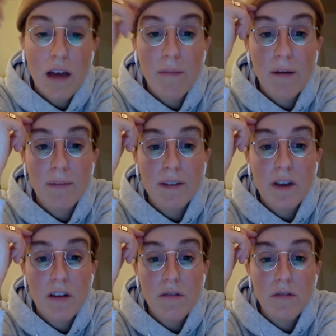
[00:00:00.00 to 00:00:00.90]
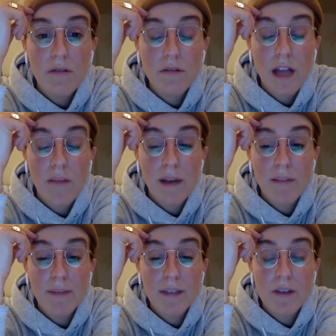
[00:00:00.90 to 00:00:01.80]
That might be so. That
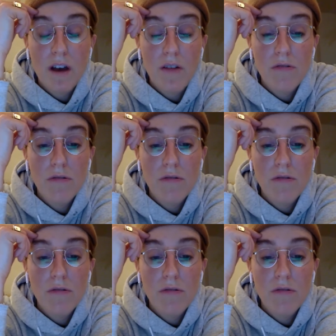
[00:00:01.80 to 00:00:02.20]
might be so.